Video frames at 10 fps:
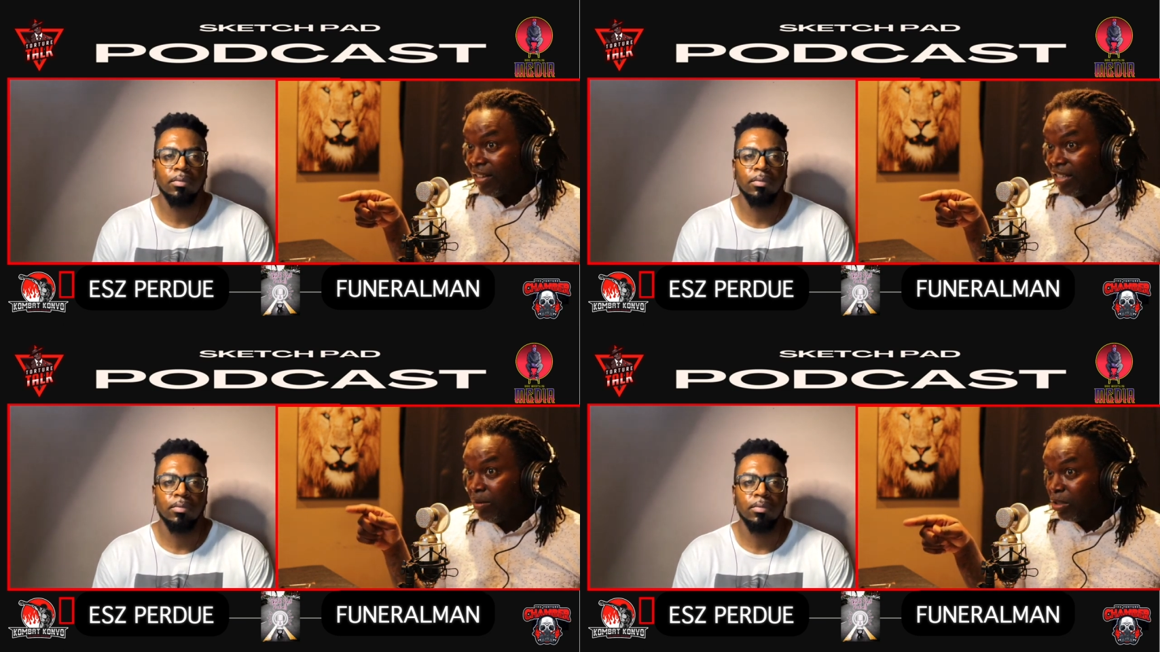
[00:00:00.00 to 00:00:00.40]

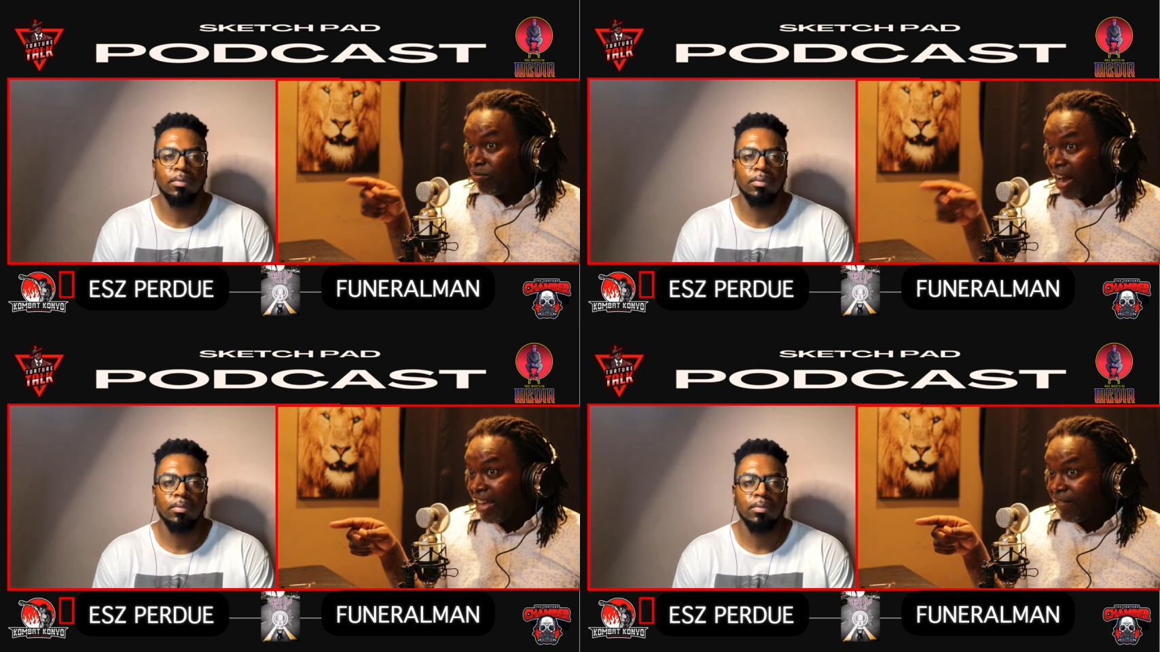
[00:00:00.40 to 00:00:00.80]
Speaker 1: He was
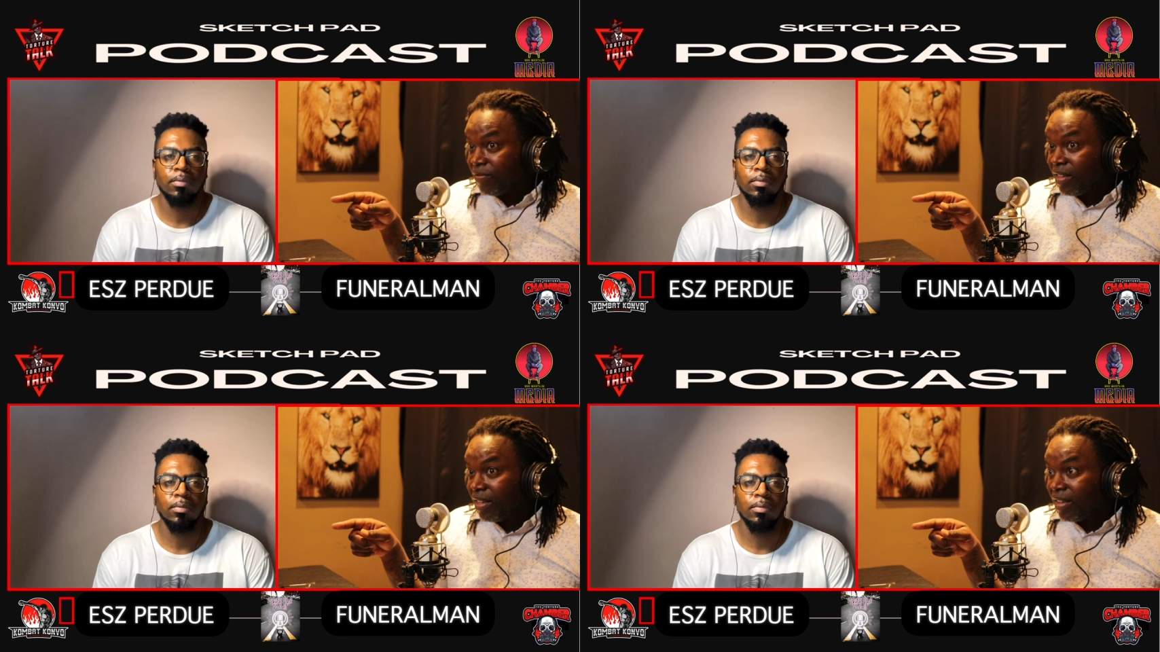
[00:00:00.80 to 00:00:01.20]
right.
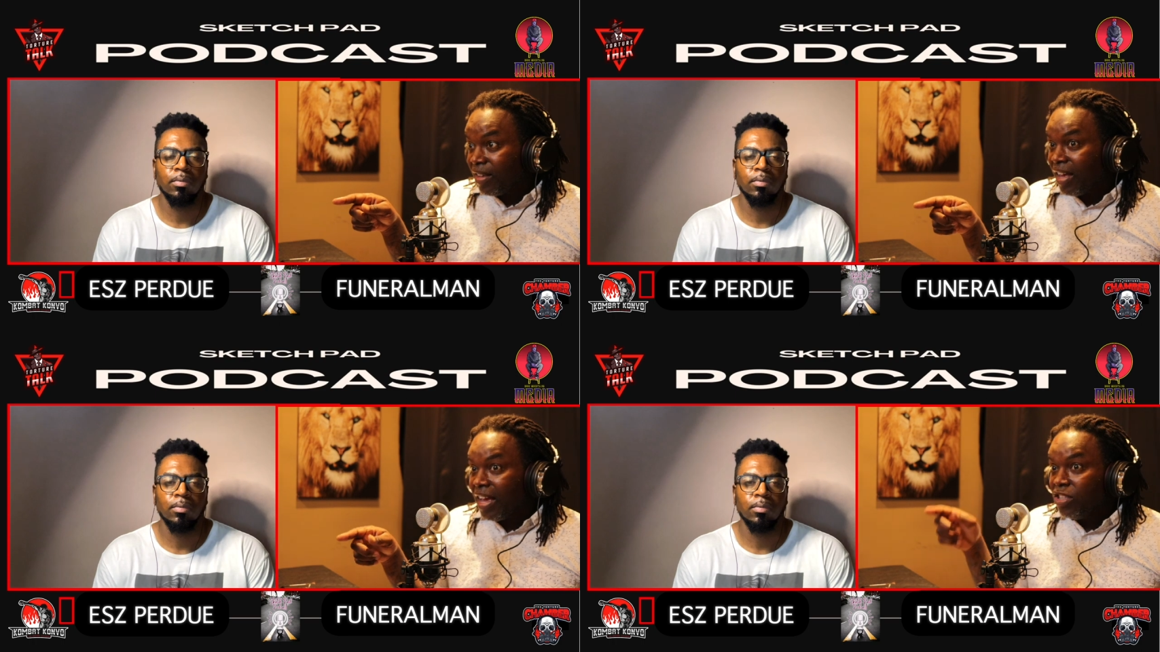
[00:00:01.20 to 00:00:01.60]

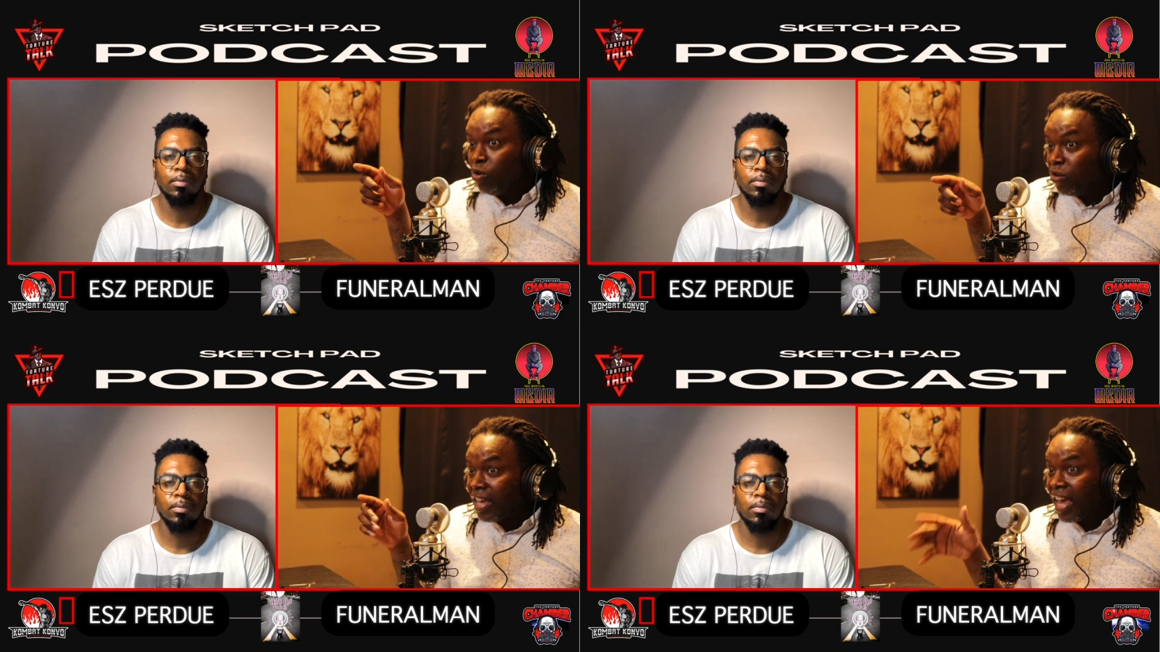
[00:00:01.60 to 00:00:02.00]
And
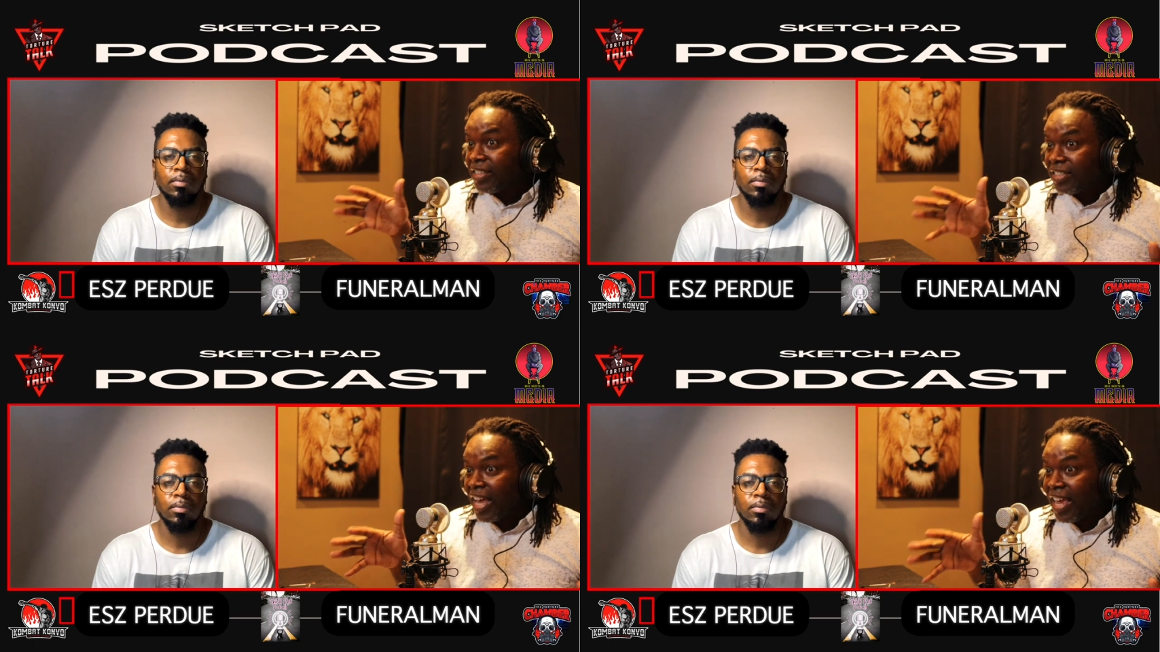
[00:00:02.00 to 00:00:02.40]
you can't
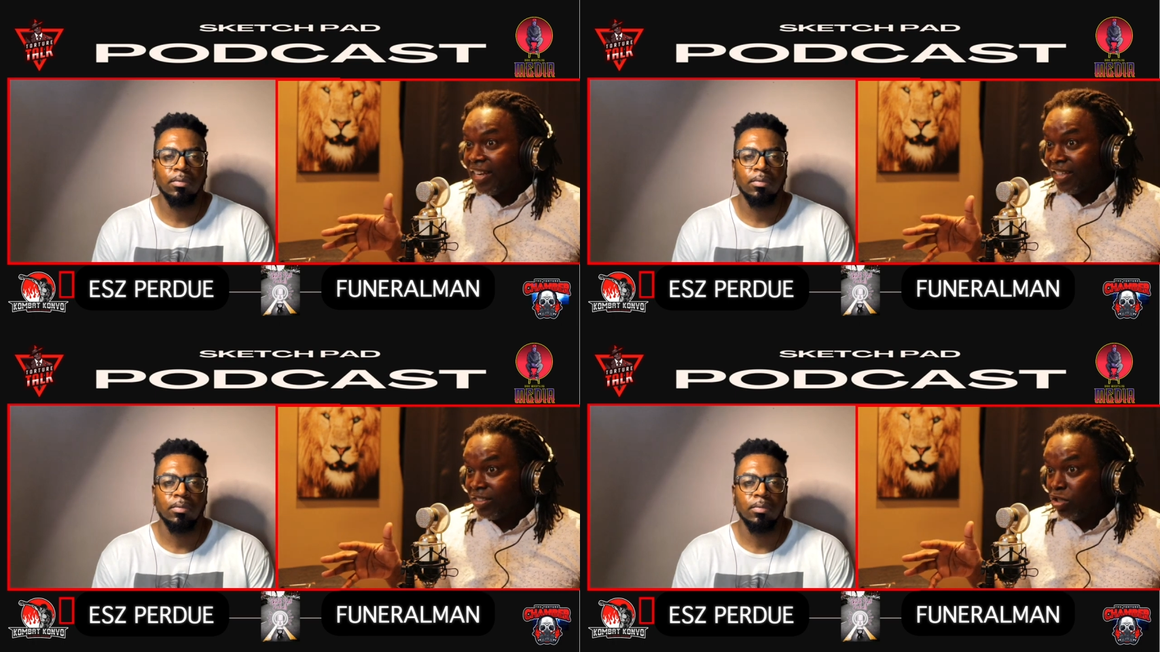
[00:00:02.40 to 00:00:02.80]
stand
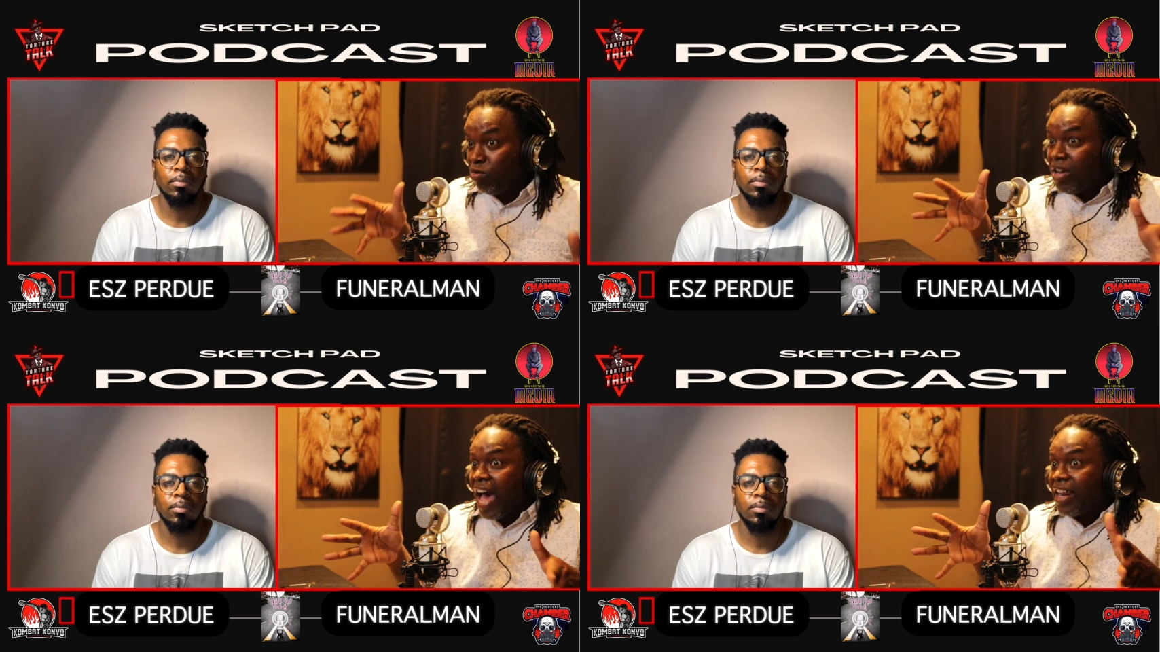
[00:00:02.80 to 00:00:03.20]
it. So you
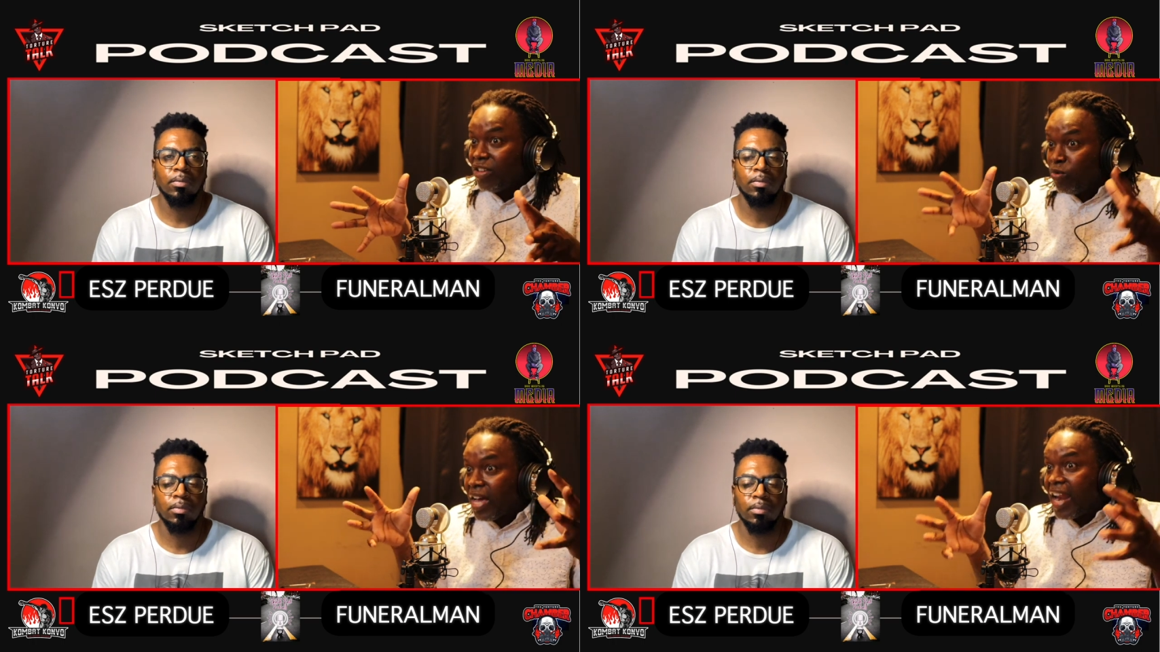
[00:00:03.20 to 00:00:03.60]
gotta you
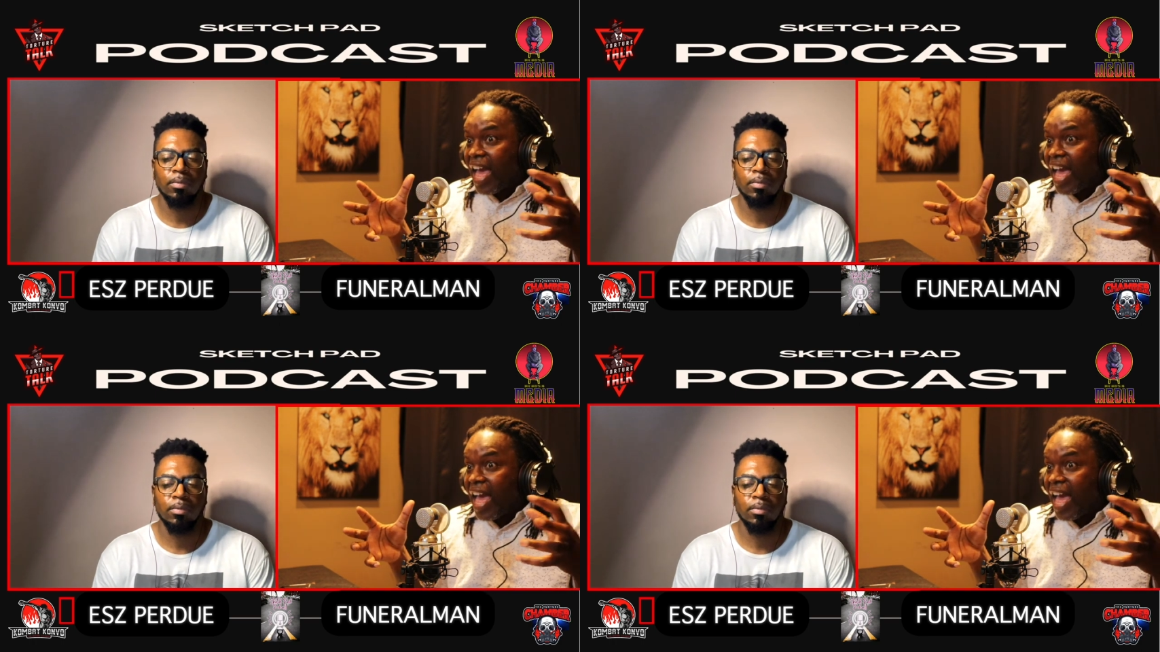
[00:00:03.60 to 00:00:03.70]
gotta